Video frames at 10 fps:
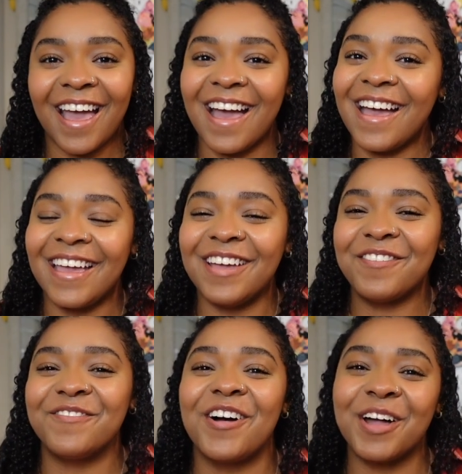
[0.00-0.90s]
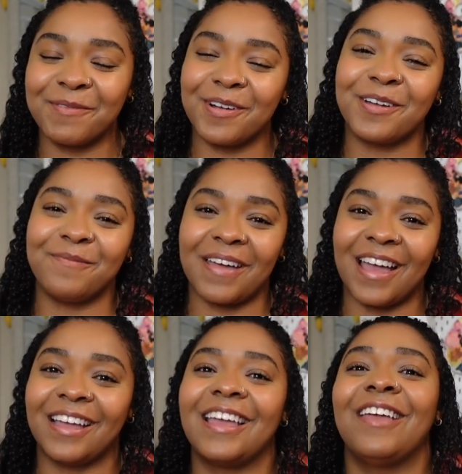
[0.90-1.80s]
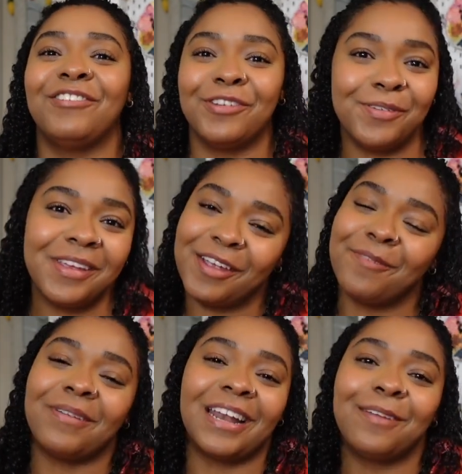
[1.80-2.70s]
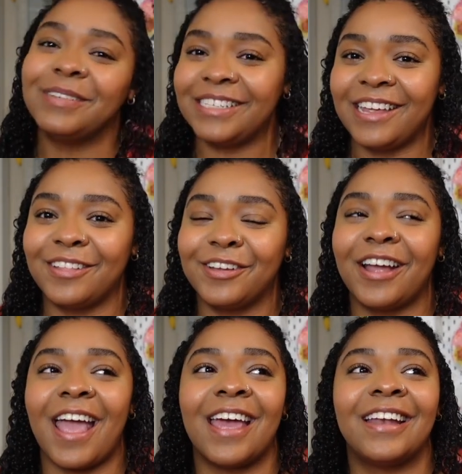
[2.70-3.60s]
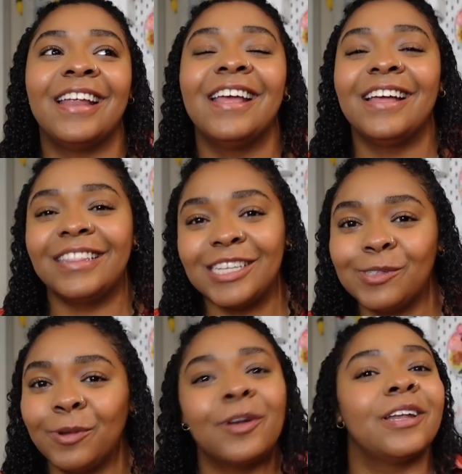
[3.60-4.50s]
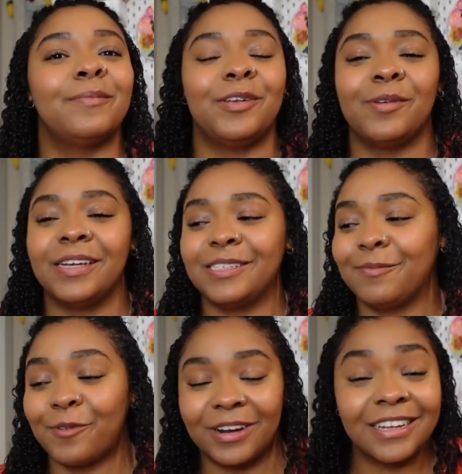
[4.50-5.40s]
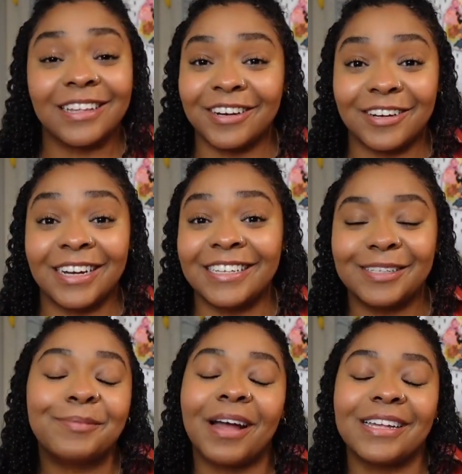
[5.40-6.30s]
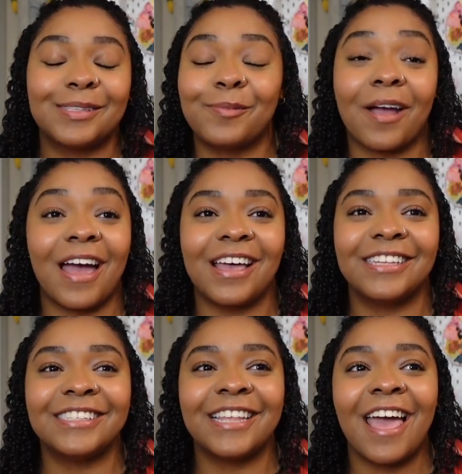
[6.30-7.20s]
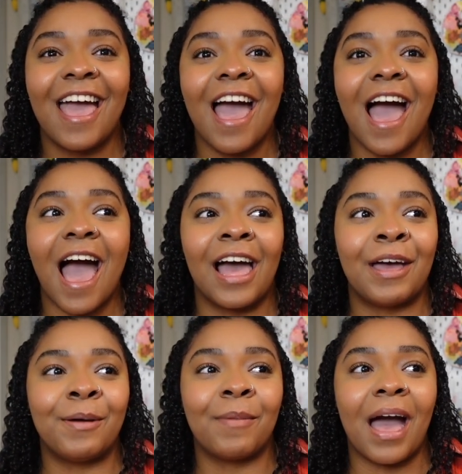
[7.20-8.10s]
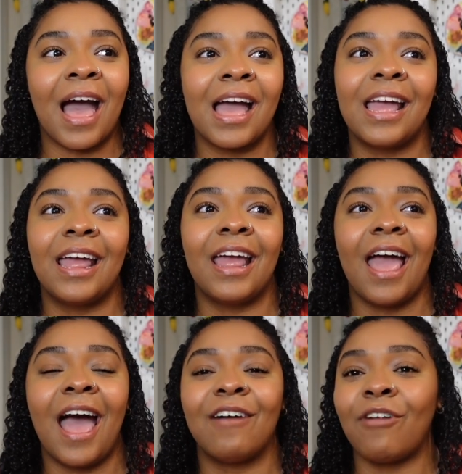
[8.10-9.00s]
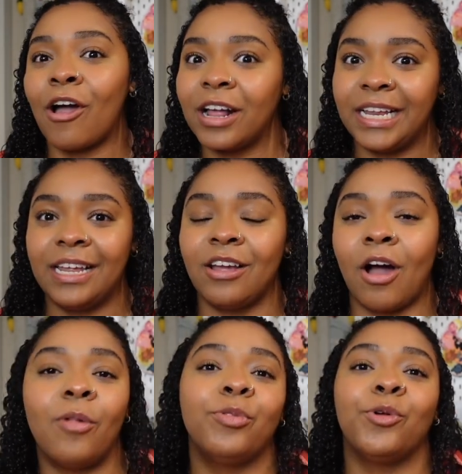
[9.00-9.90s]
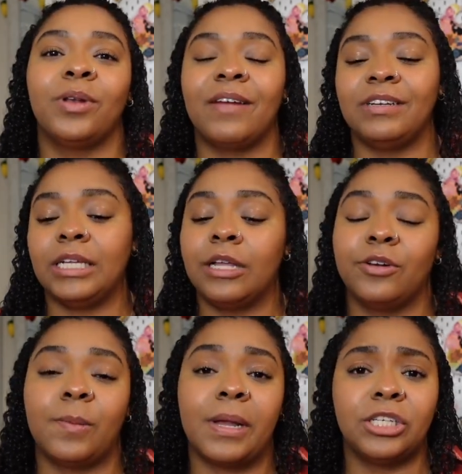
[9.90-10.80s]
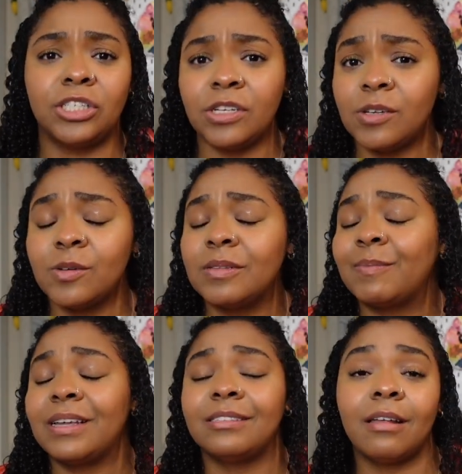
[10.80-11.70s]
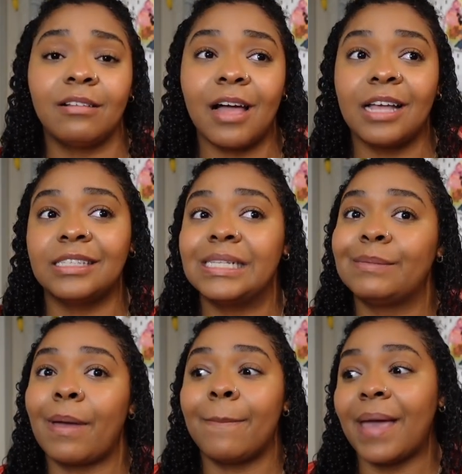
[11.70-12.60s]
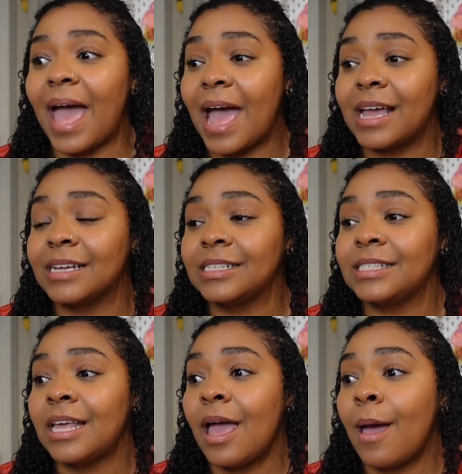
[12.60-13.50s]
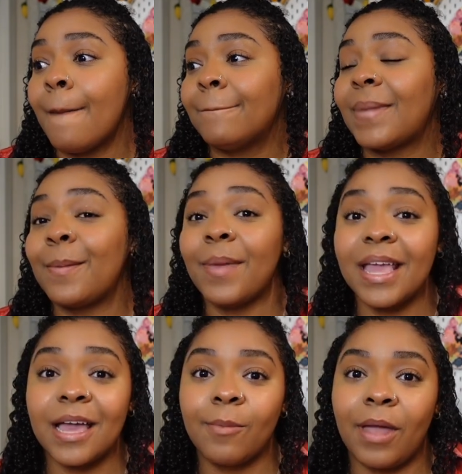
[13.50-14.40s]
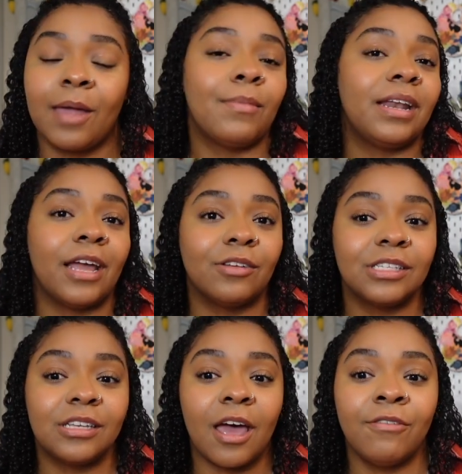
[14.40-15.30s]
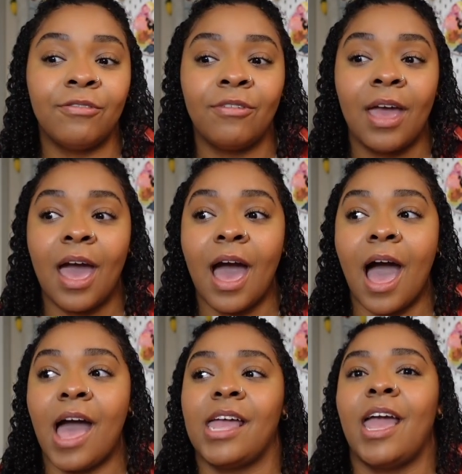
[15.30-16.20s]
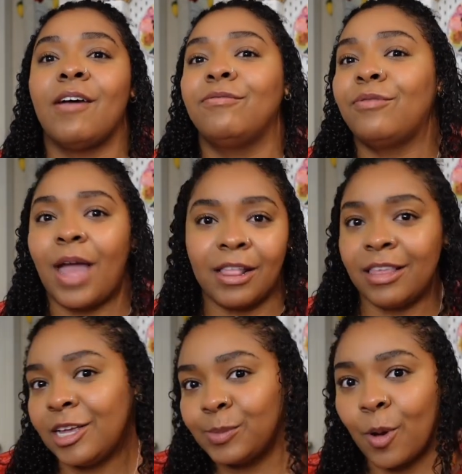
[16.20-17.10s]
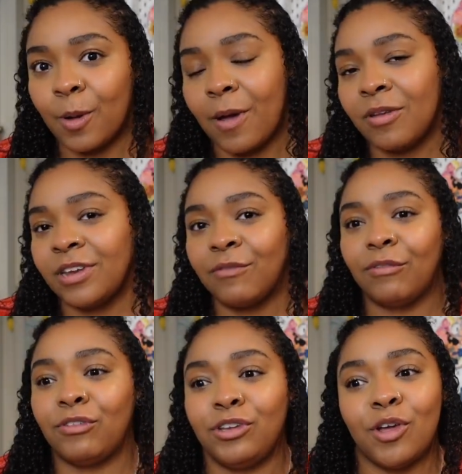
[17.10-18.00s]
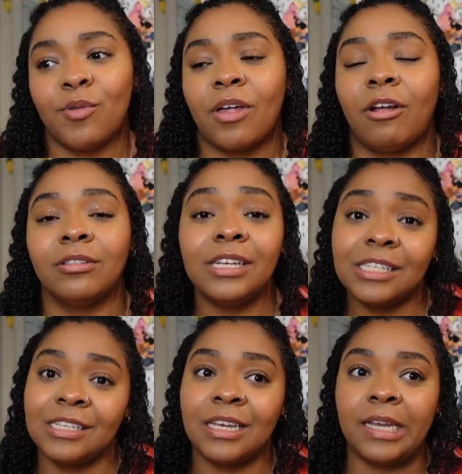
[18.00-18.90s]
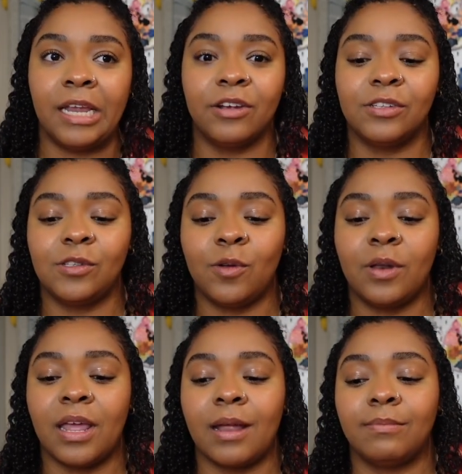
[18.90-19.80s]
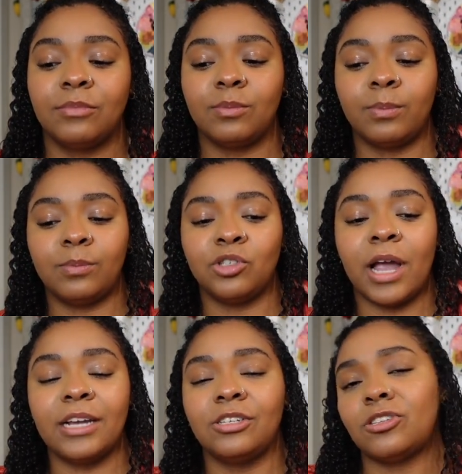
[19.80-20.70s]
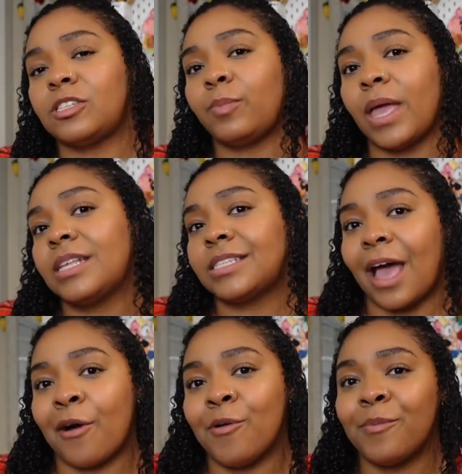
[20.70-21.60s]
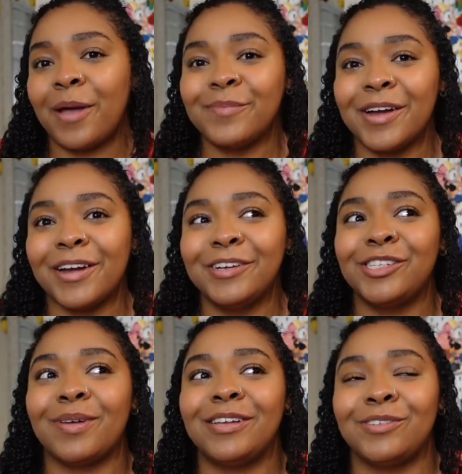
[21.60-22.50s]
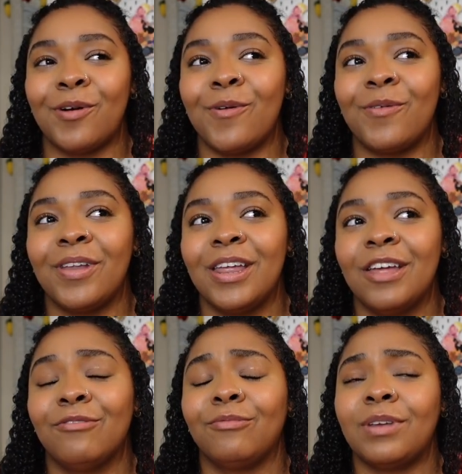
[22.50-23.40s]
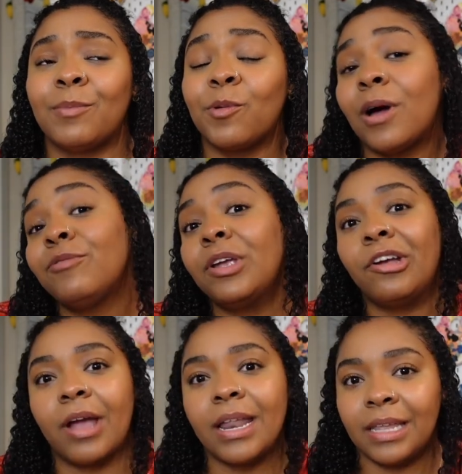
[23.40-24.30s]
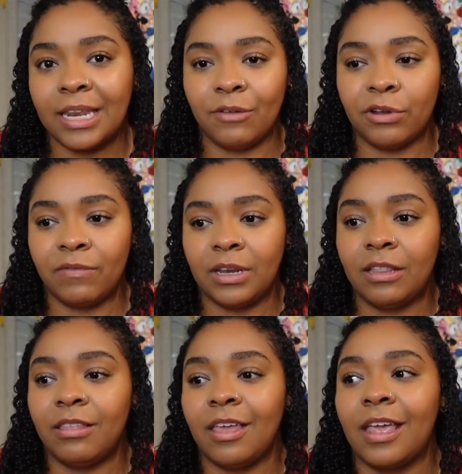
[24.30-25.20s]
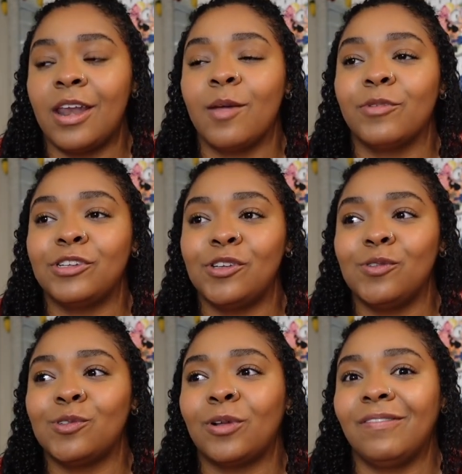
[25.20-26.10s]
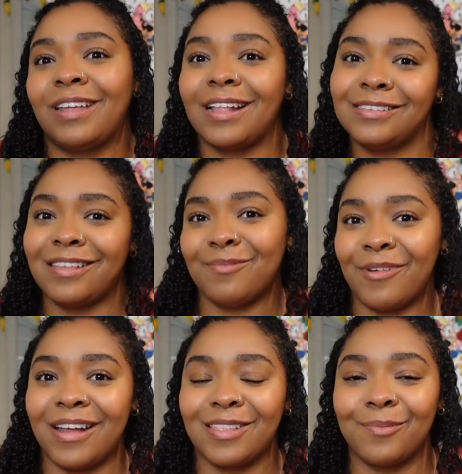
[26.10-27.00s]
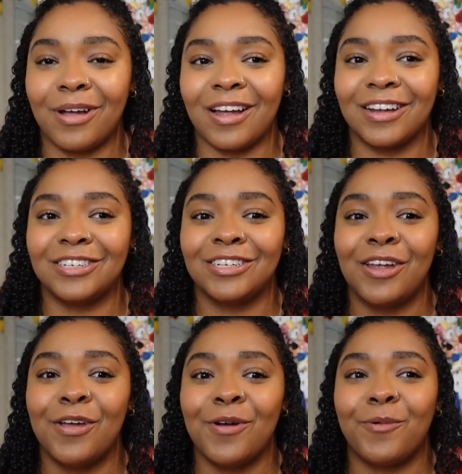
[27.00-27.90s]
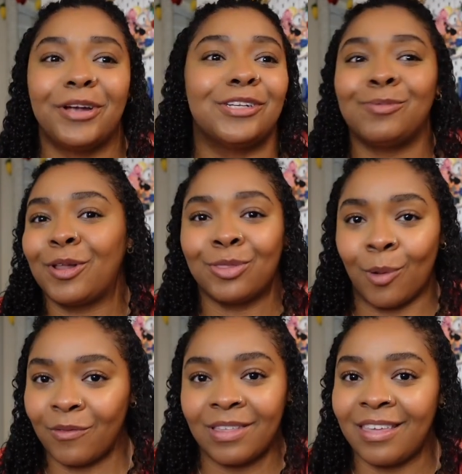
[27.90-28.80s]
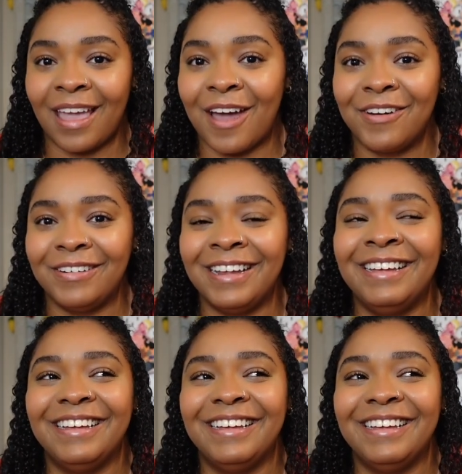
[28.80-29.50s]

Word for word: Hi, welcome or welcome back. If you're new here, my name is Tayler and this week we're going to be doing some more decluttering, surprise, surprise. Um, I have already gone through and I've decluttered my shoes, my sunglasses, my bags, my makeup, and my nail stuff. I have, I think, spoke about in every video that our lease is ending here soon and I'm trying to space out my purge so I don't number one, regret getting rid of anything, and number two, sort of get to that point in the purge where you just want to throw everything out.